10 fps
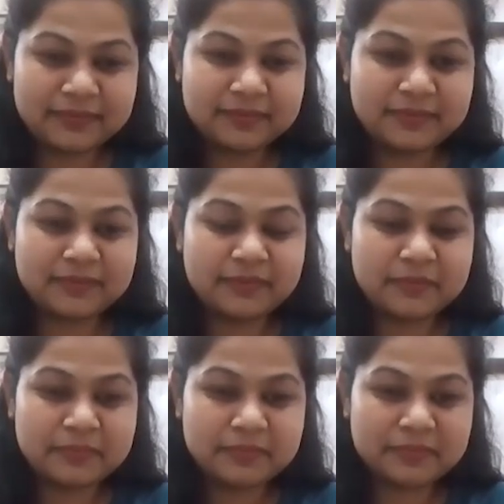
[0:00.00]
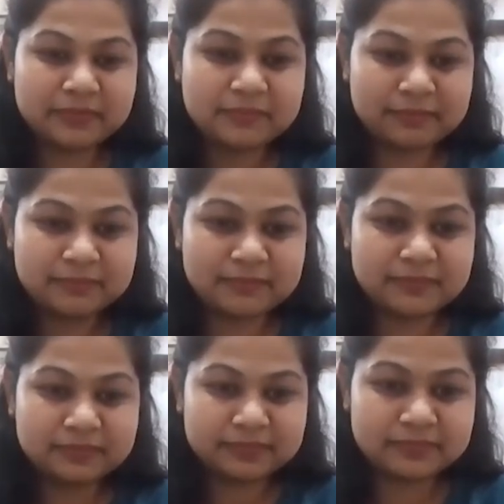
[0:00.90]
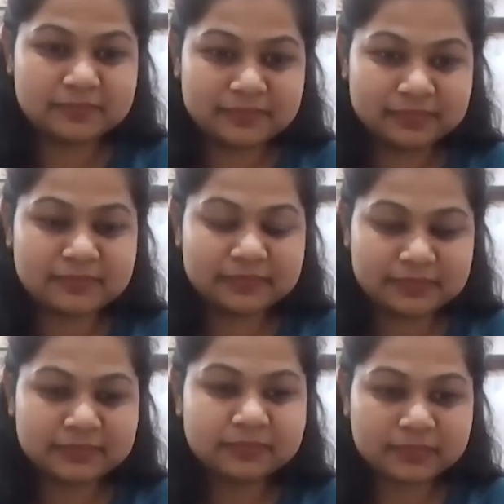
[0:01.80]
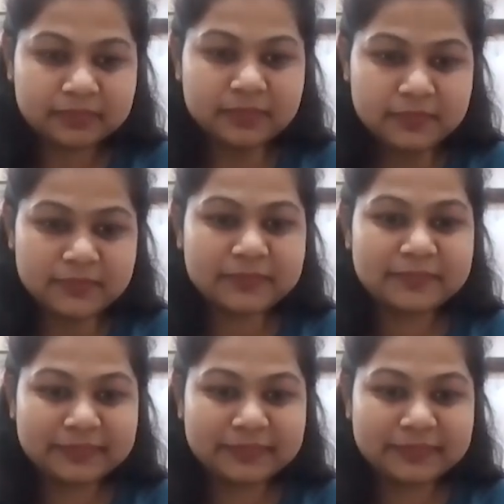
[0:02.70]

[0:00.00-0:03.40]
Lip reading: [no speech]